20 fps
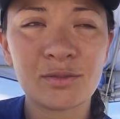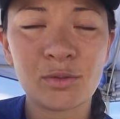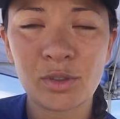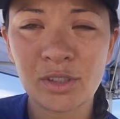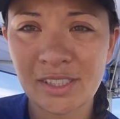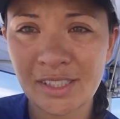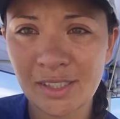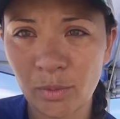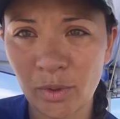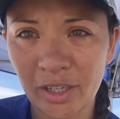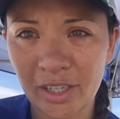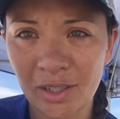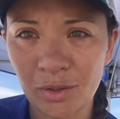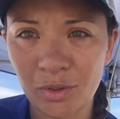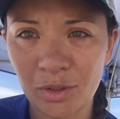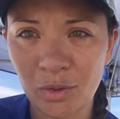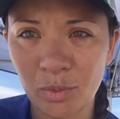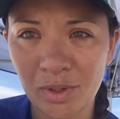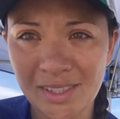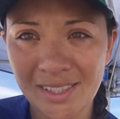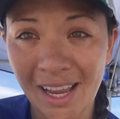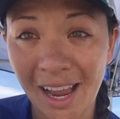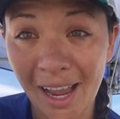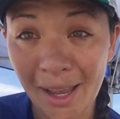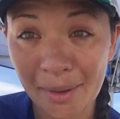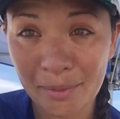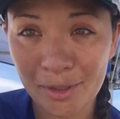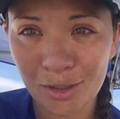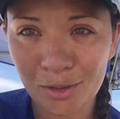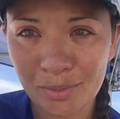we're still working with what
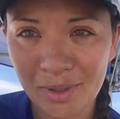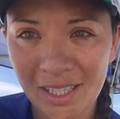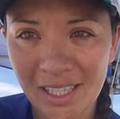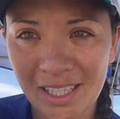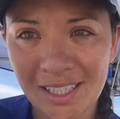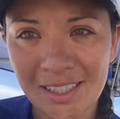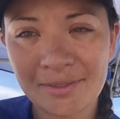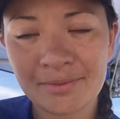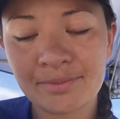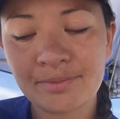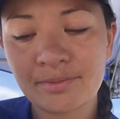time it'll be.